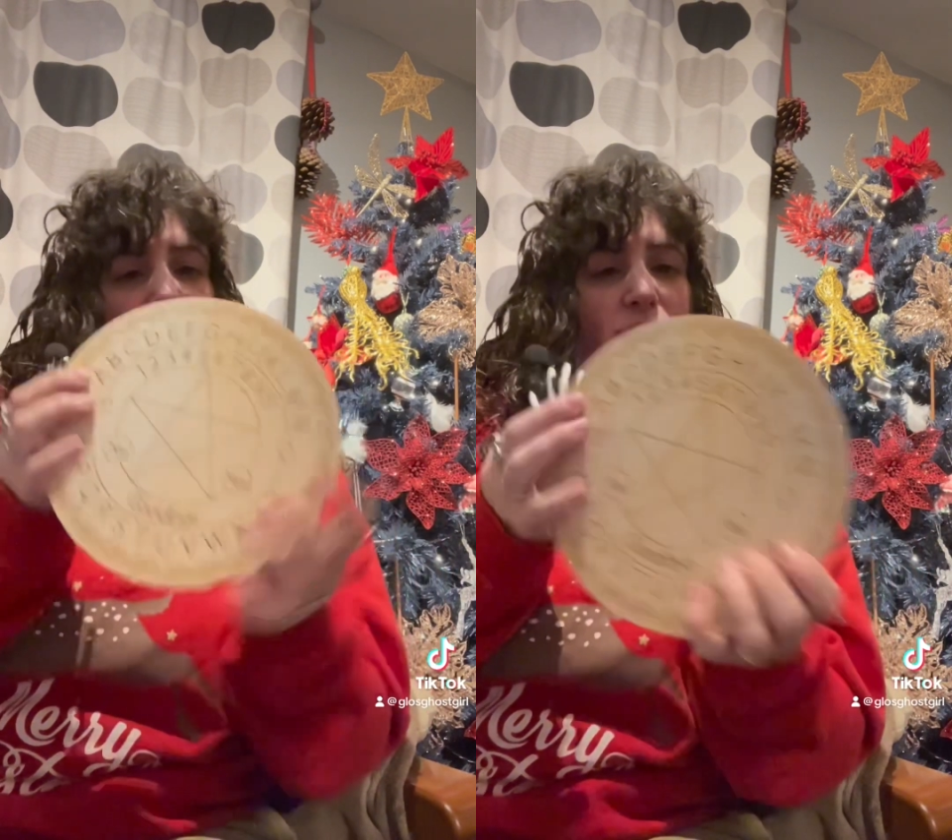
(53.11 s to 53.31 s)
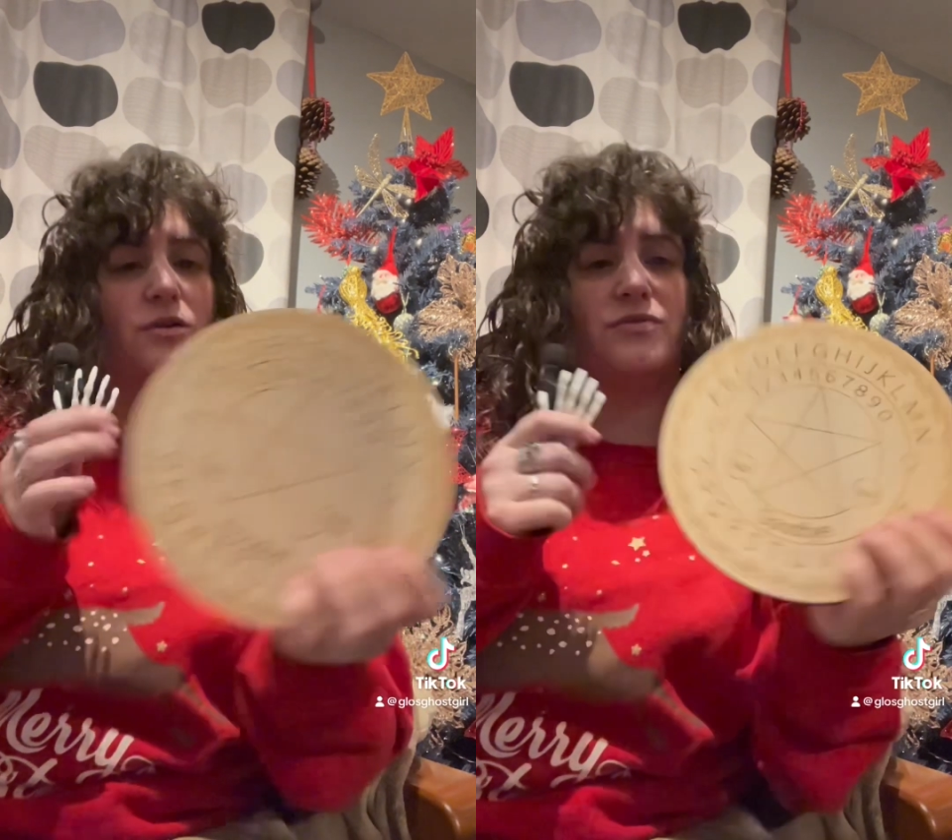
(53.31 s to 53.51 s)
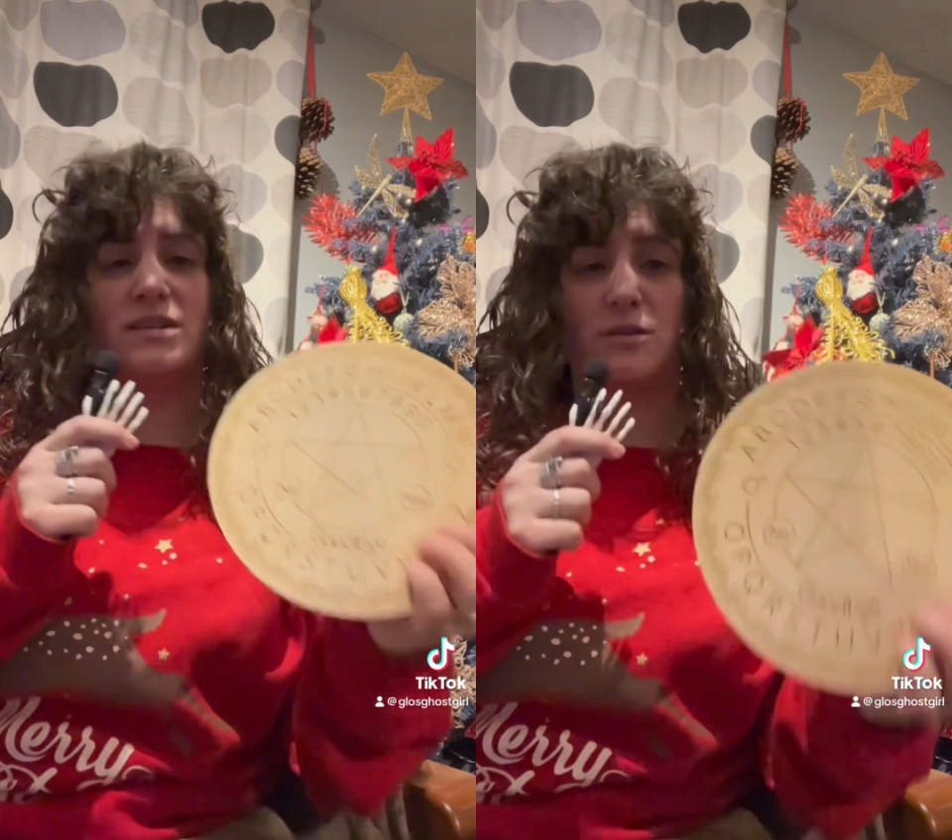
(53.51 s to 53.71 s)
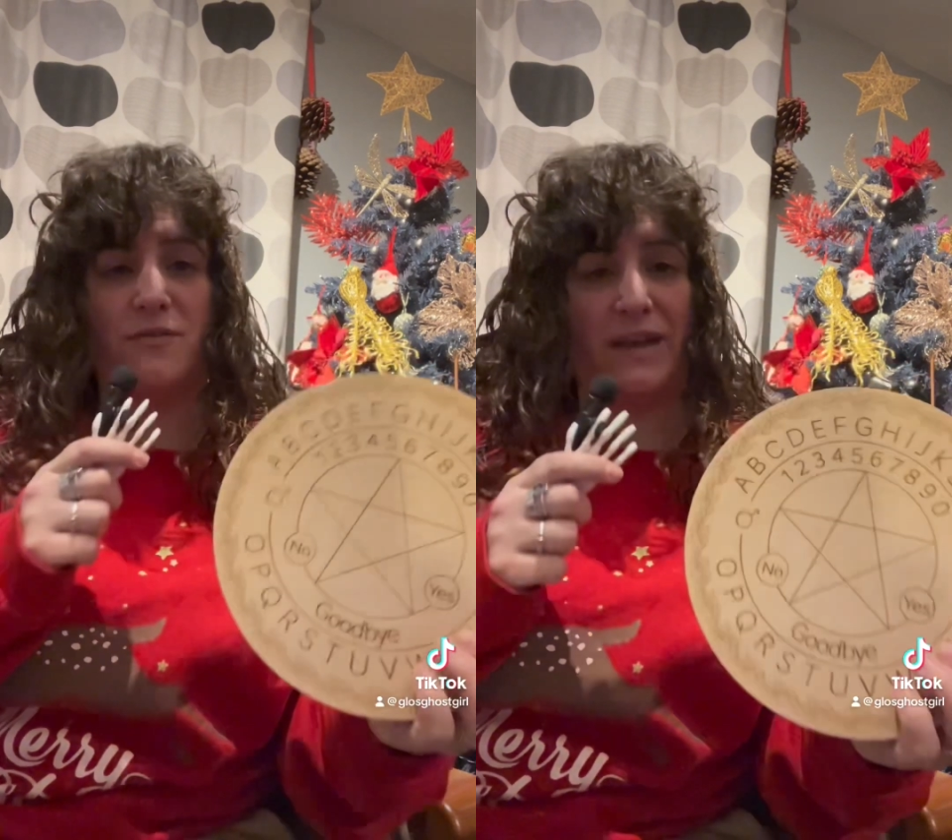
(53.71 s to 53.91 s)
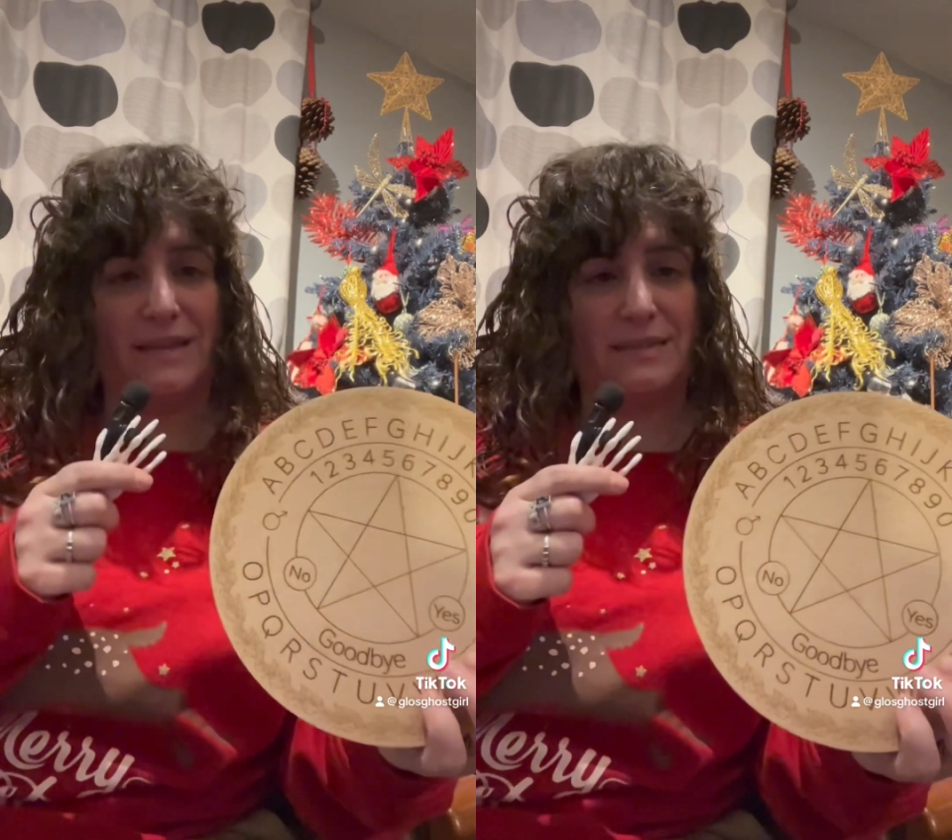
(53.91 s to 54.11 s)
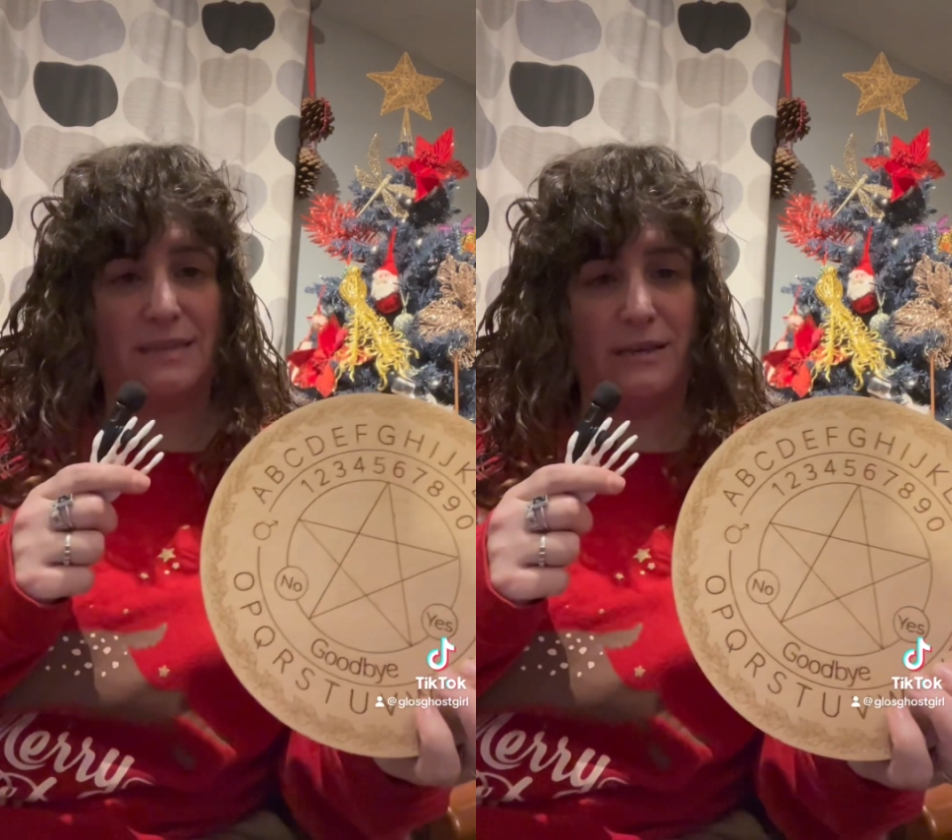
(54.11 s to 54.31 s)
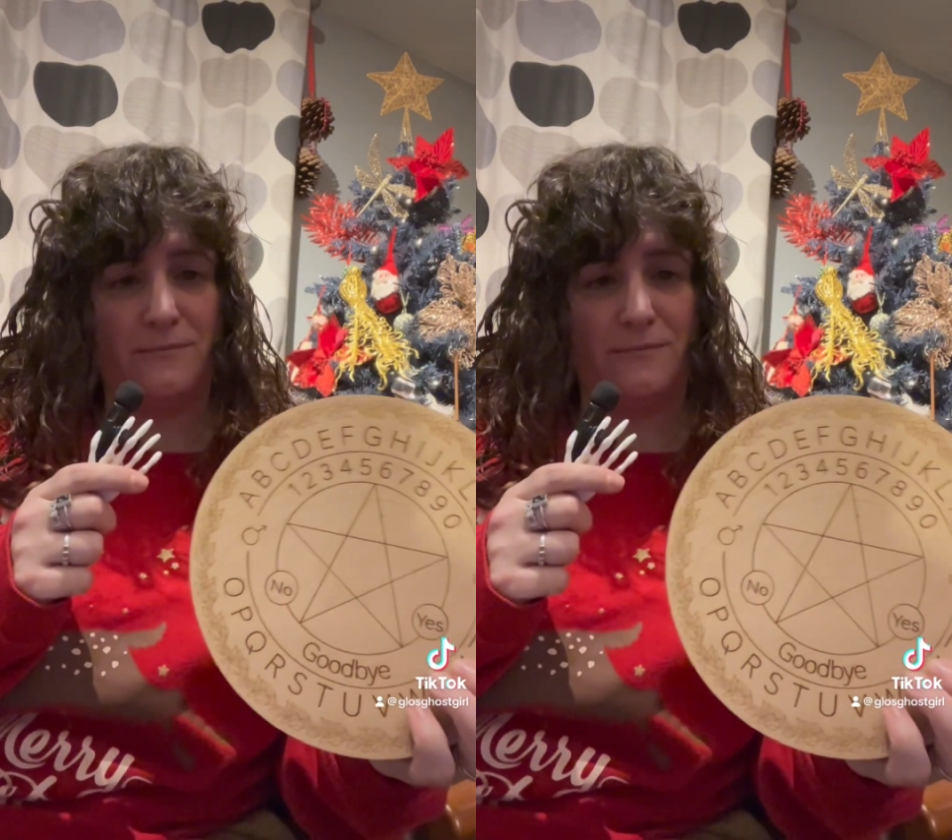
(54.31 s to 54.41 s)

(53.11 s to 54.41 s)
so I got this off Etsy.